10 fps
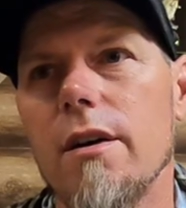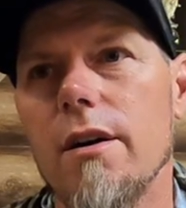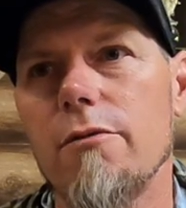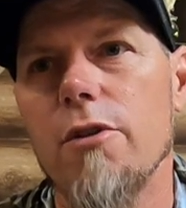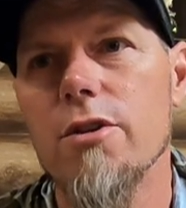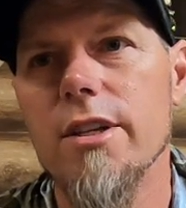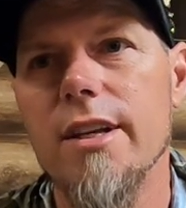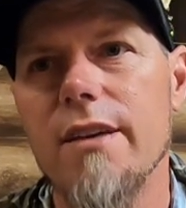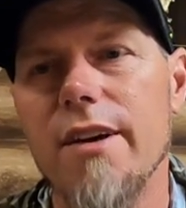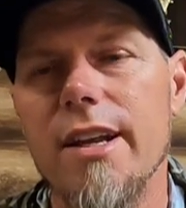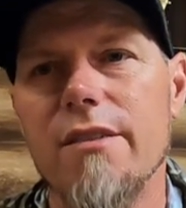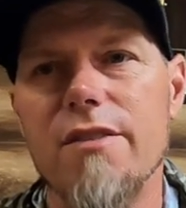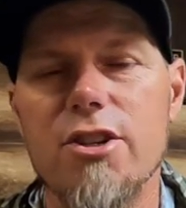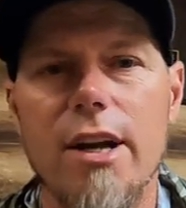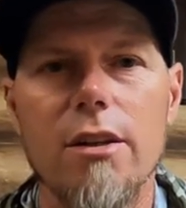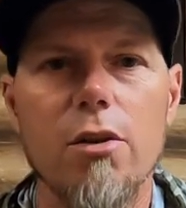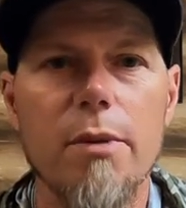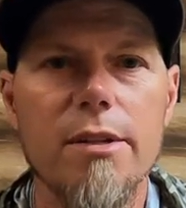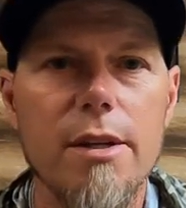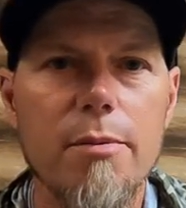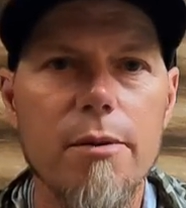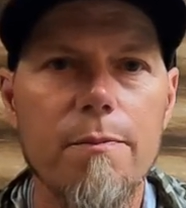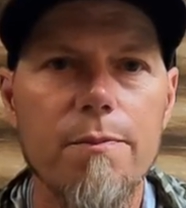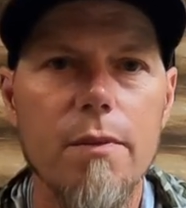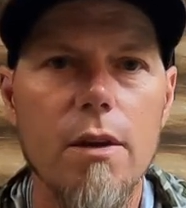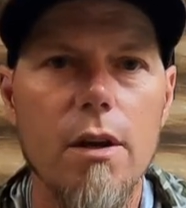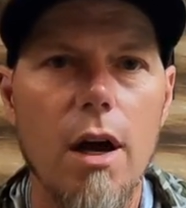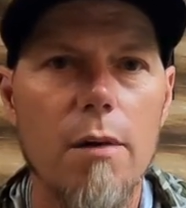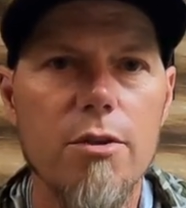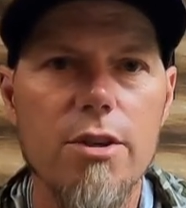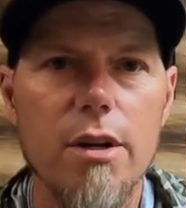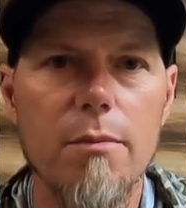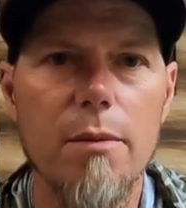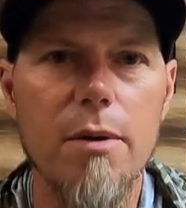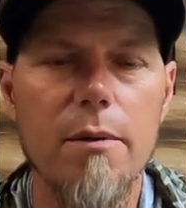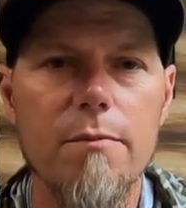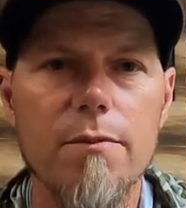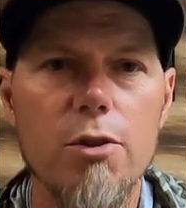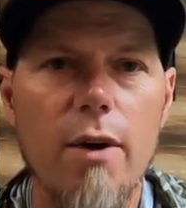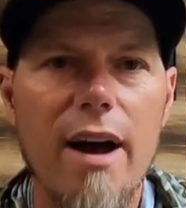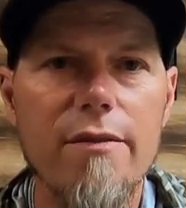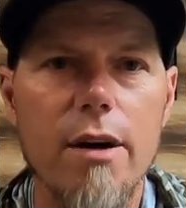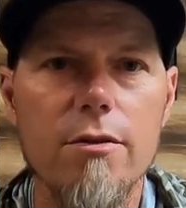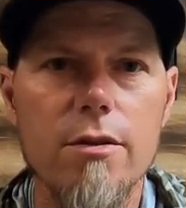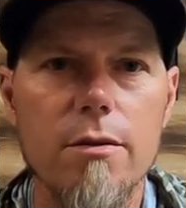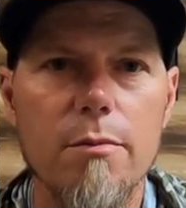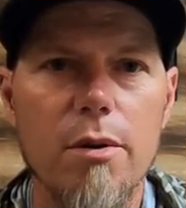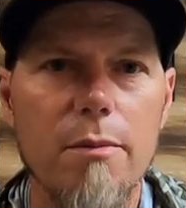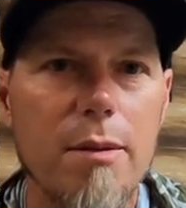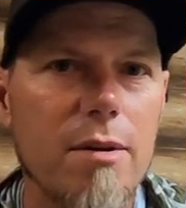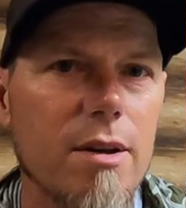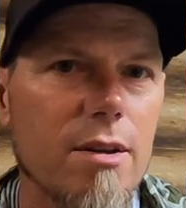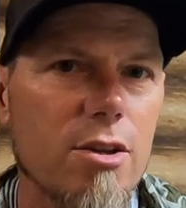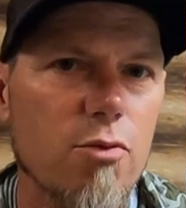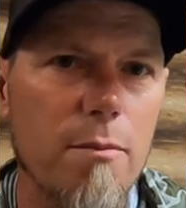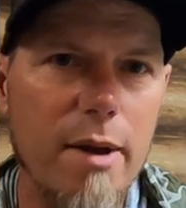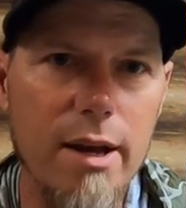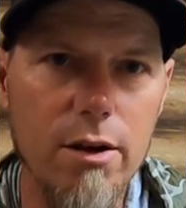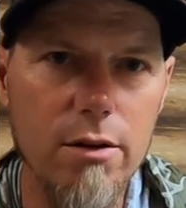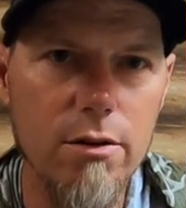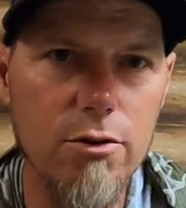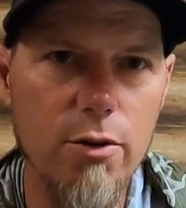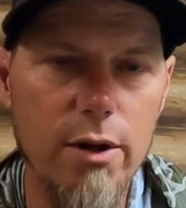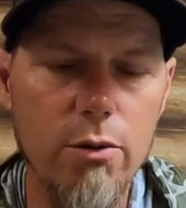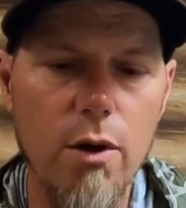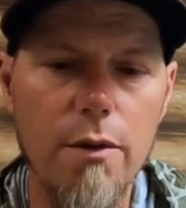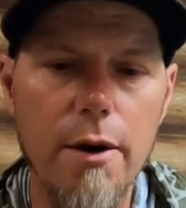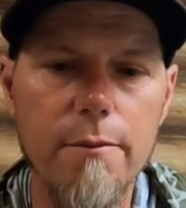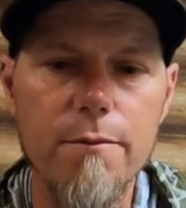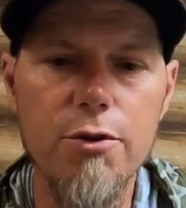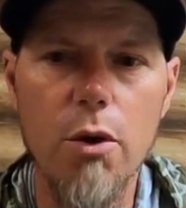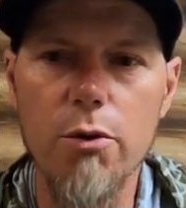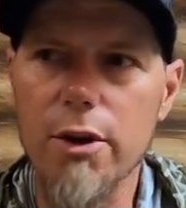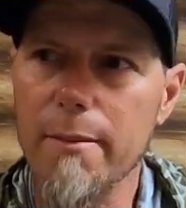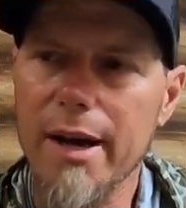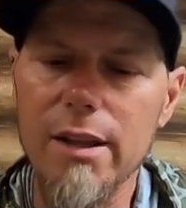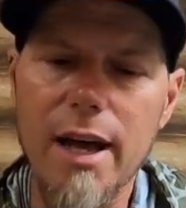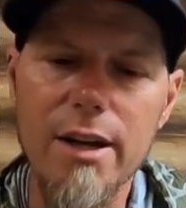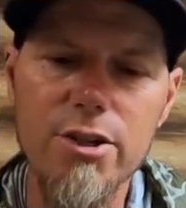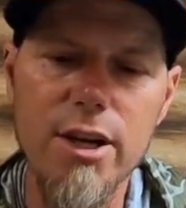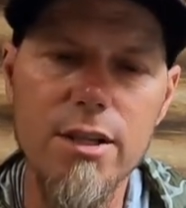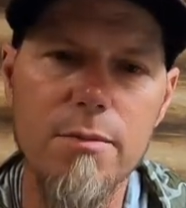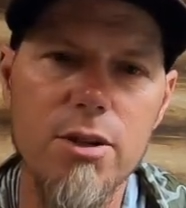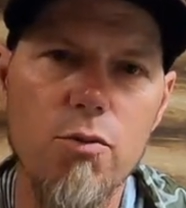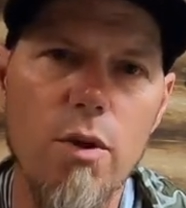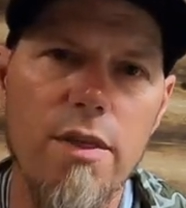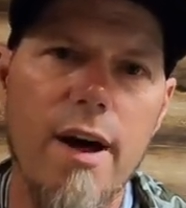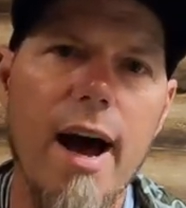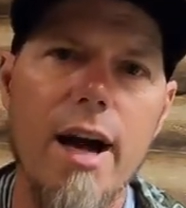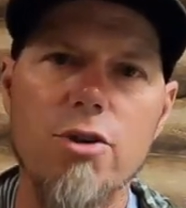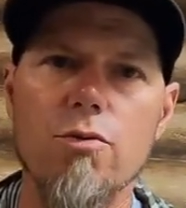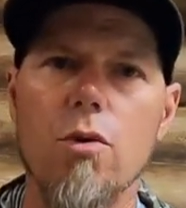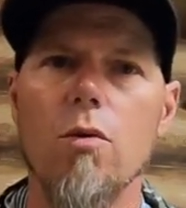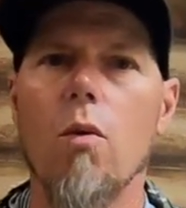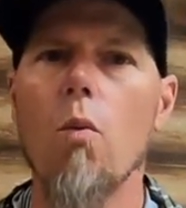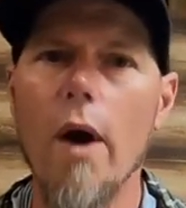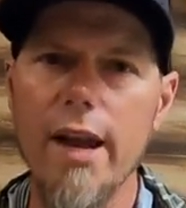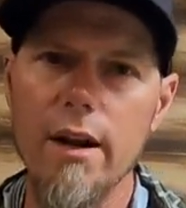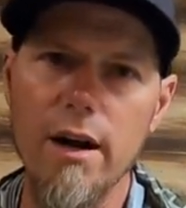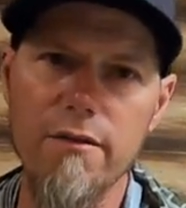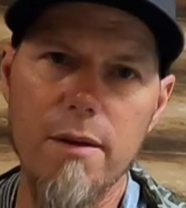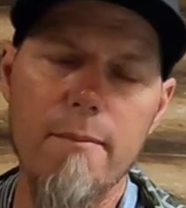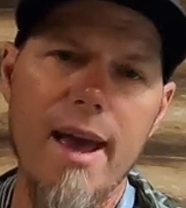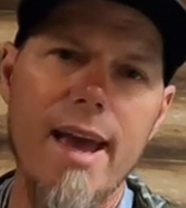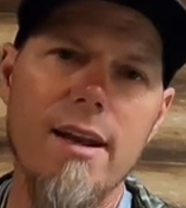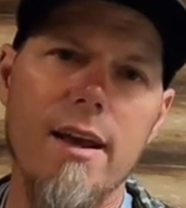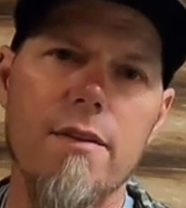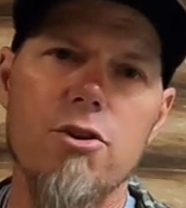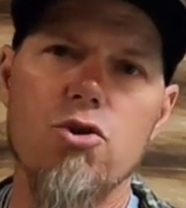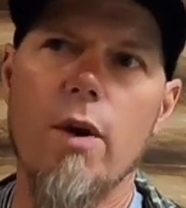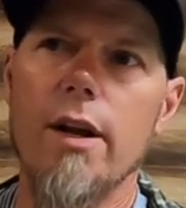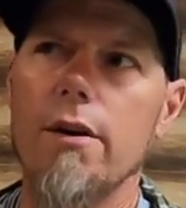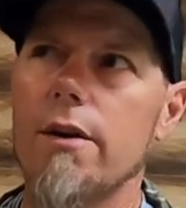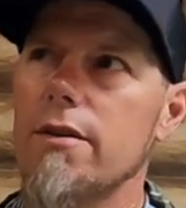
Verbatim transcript: Conversely, if I need to fish out a little bit deeper, I'm just gonna bump up to a half ounce, put maybe a swim bait trailer on there. So you can make a lot of adjustments with the actual weight of the bait and the trailer.